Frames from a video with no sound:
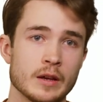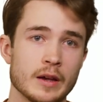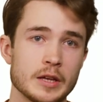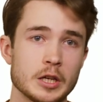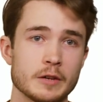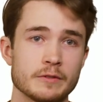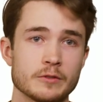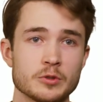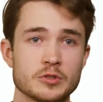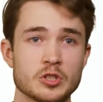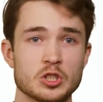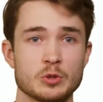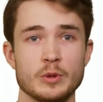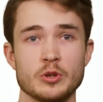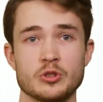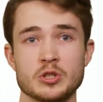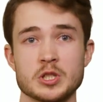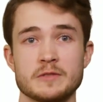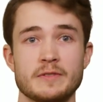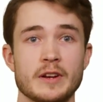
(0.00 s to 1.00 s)
And if those
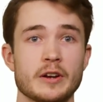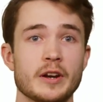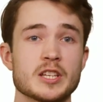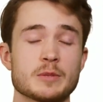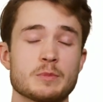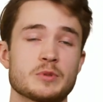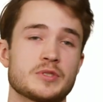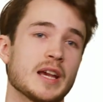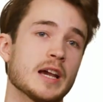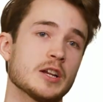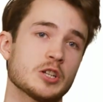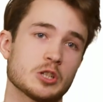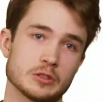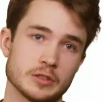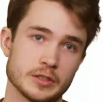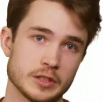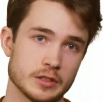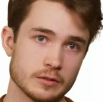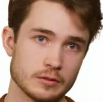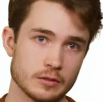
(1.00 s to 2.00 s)
distributions vary
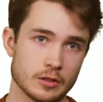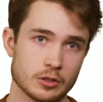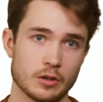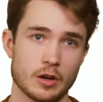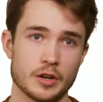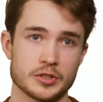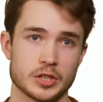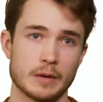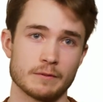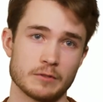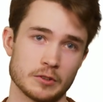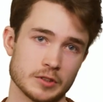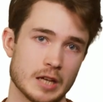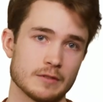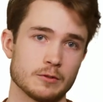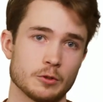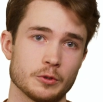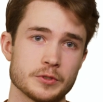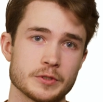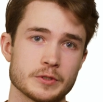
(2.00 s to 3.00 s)
substantially across comfort
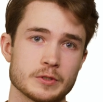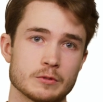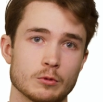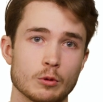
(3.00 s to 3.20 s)
levels,